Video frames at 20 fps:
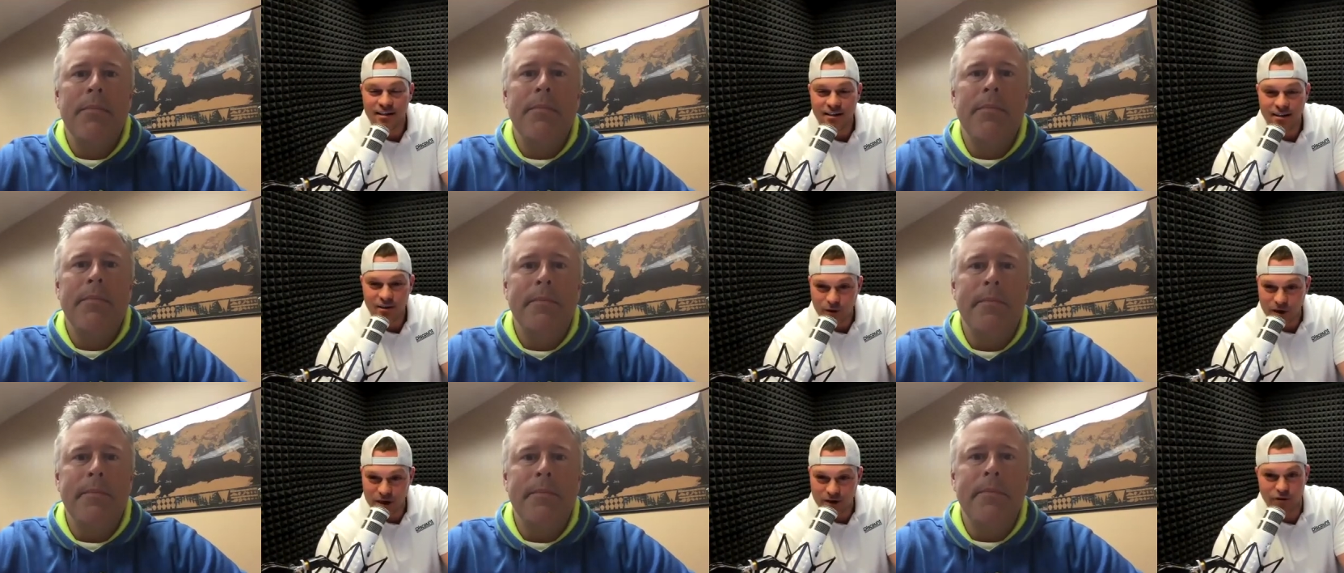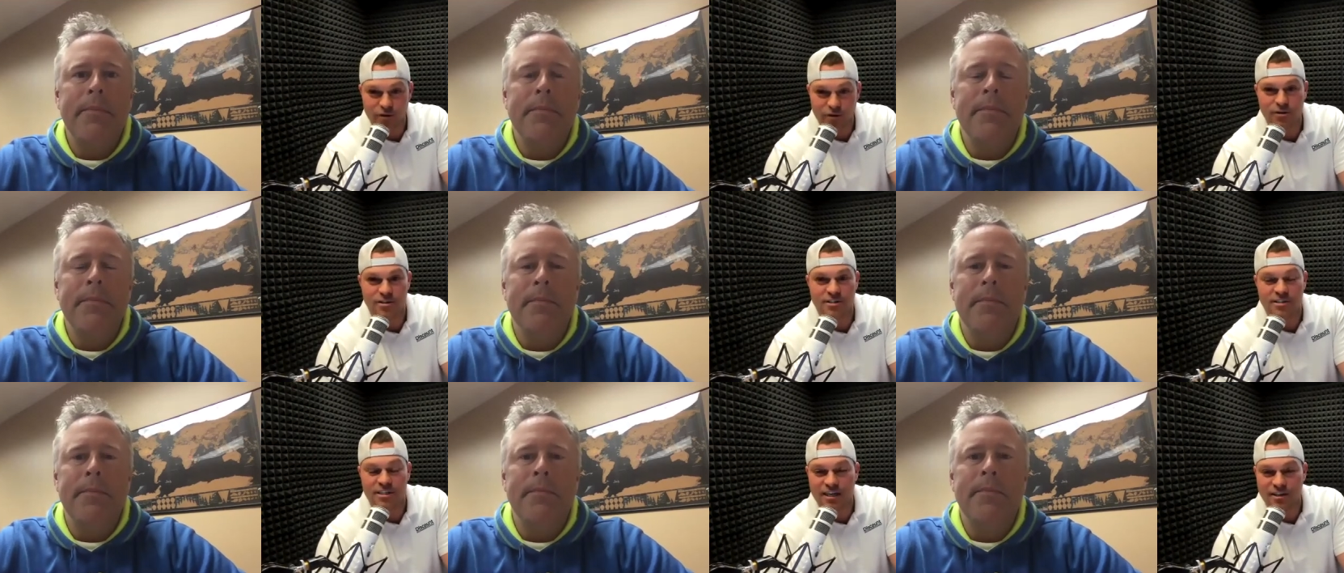Speaker 1: whatever you
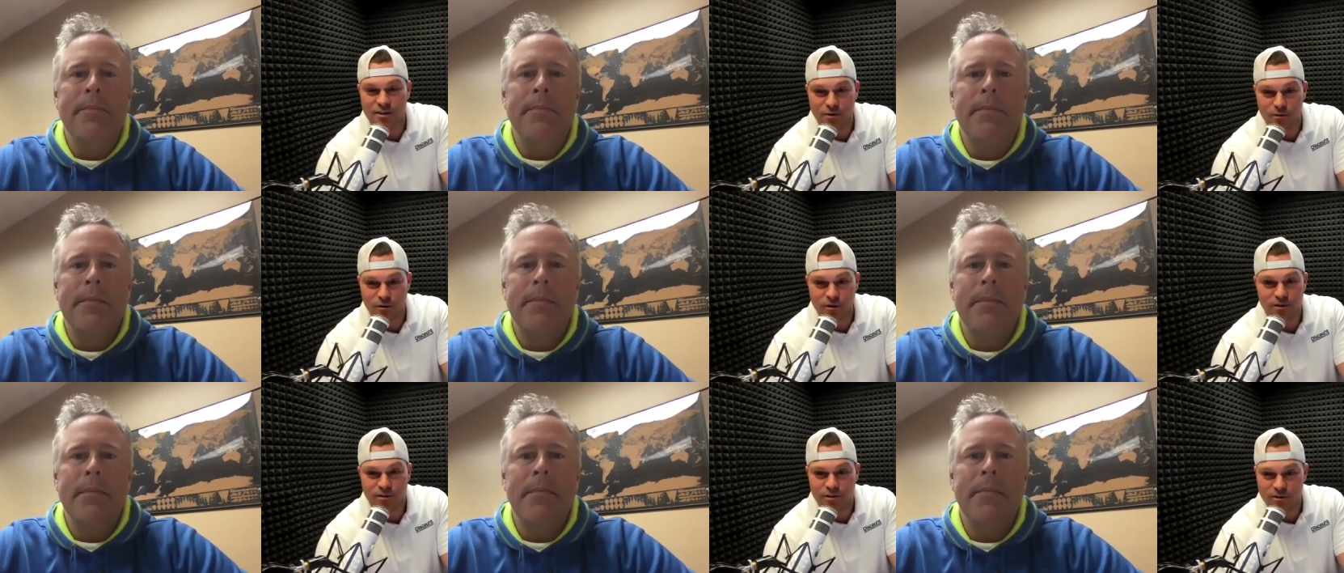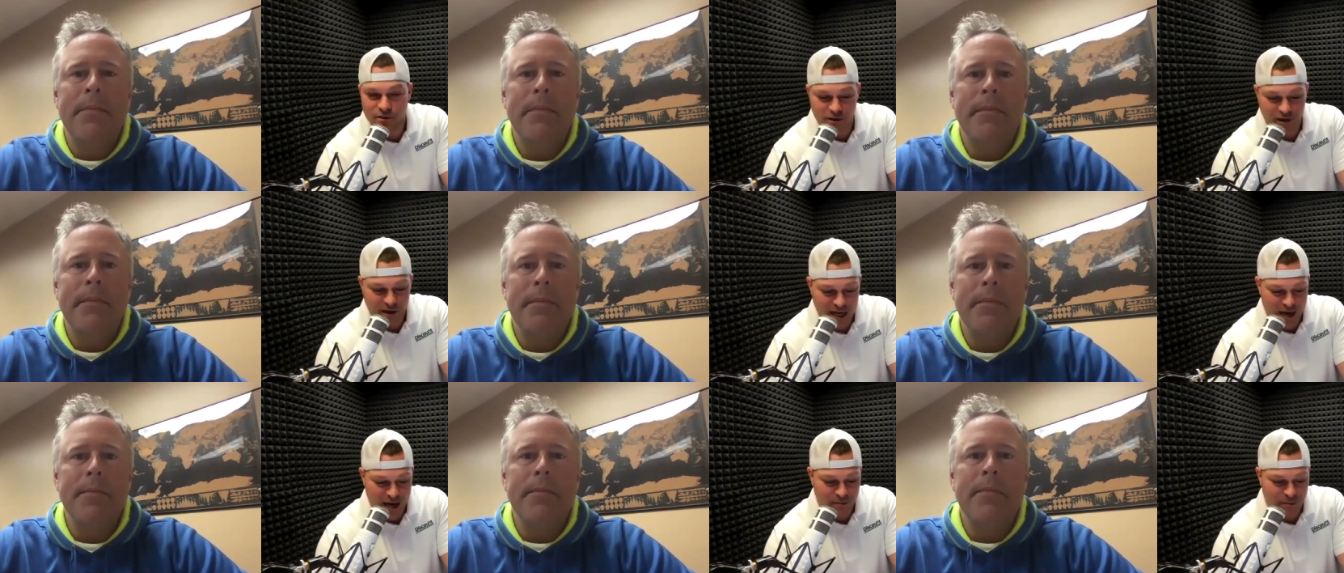decide you want to do it'll
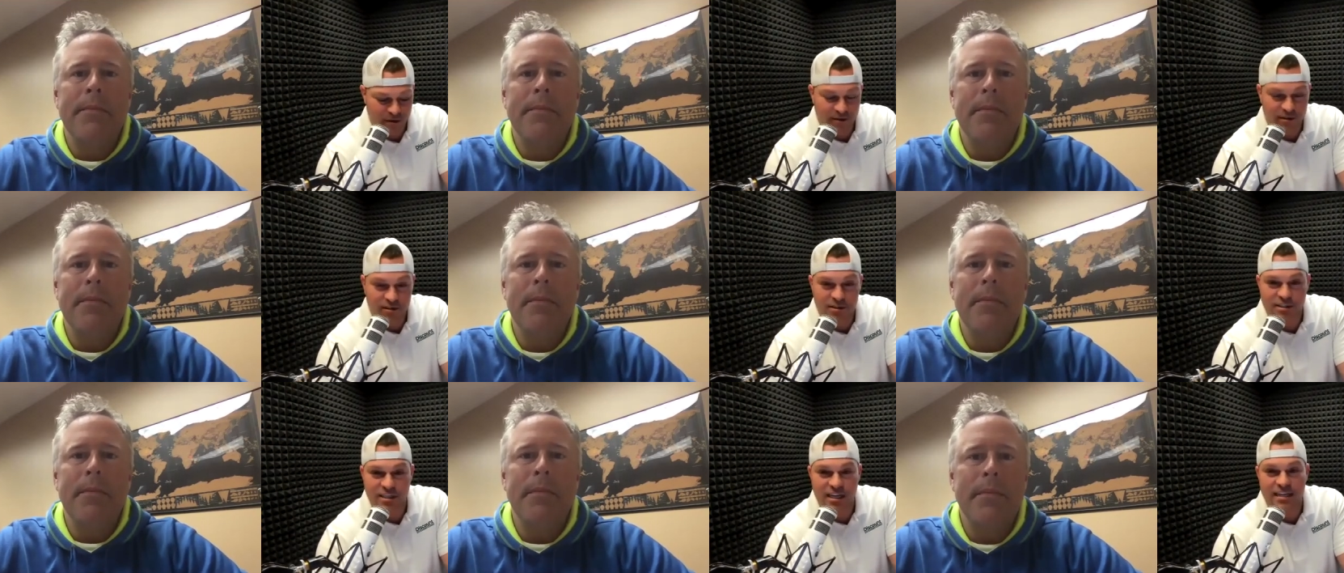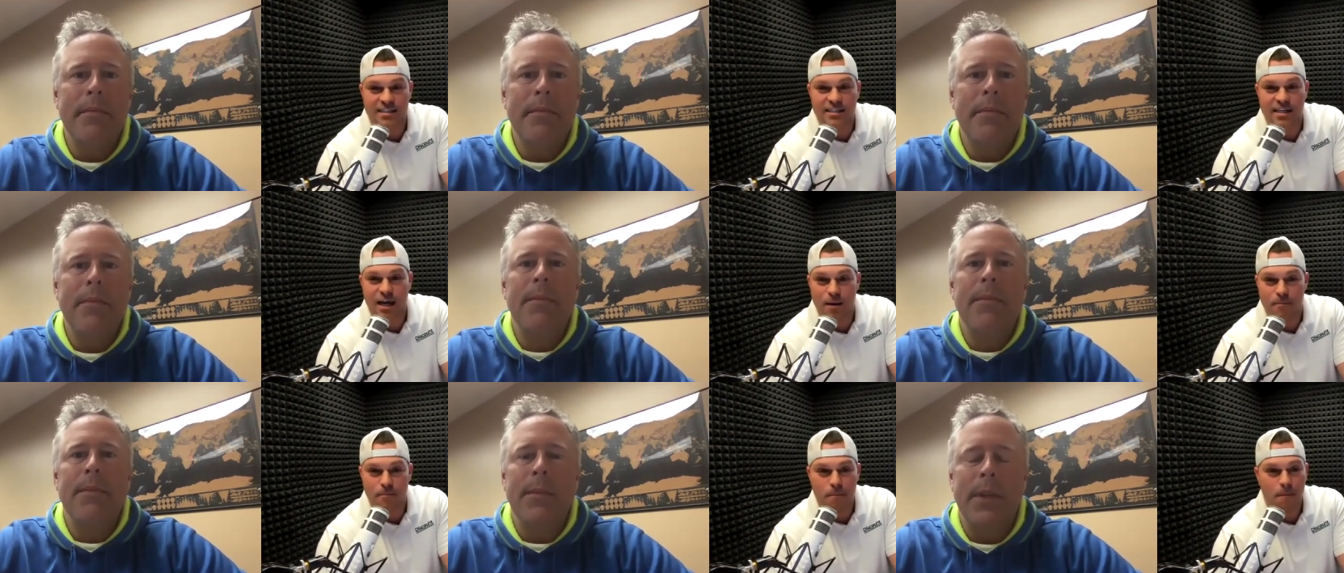happen just takes
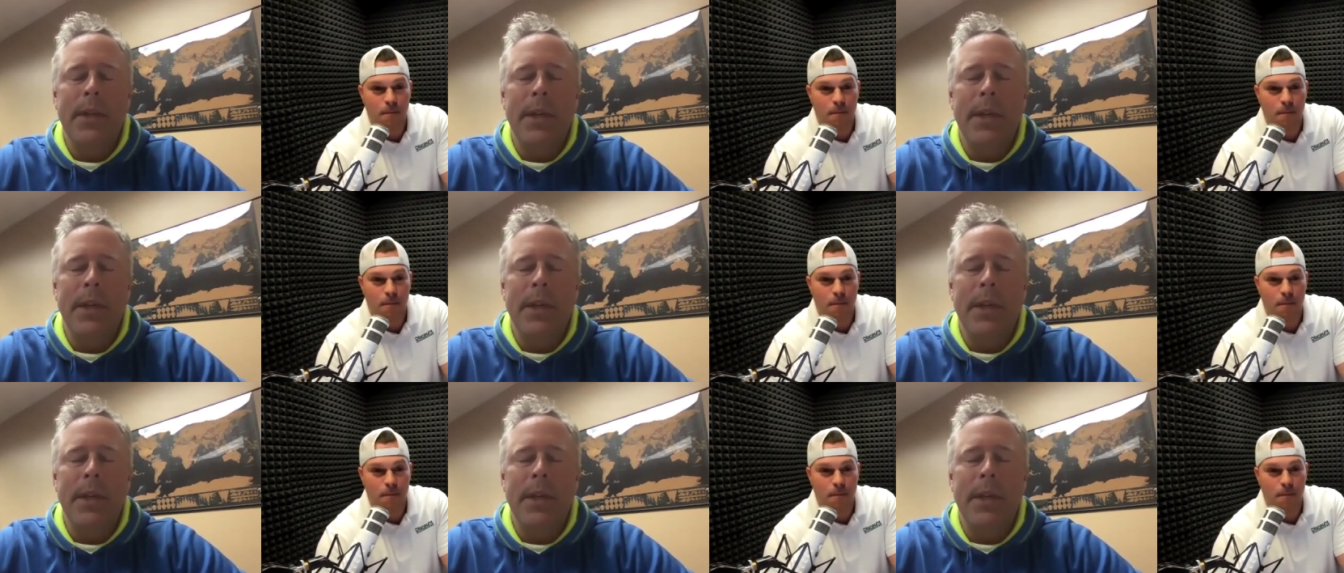time